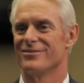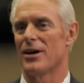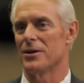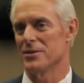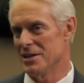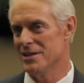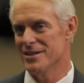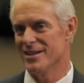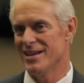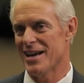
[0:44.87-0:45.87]
found that
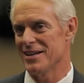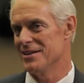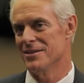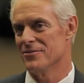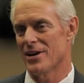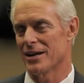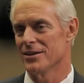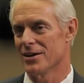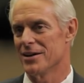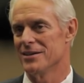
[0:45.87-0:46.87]
he hadn't in fact
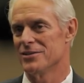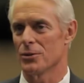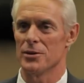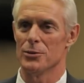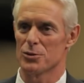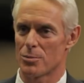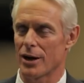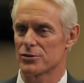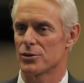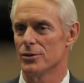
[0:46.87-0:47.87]
done it, and so he was
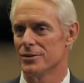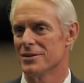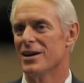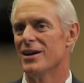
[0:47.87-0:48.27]
prosecuted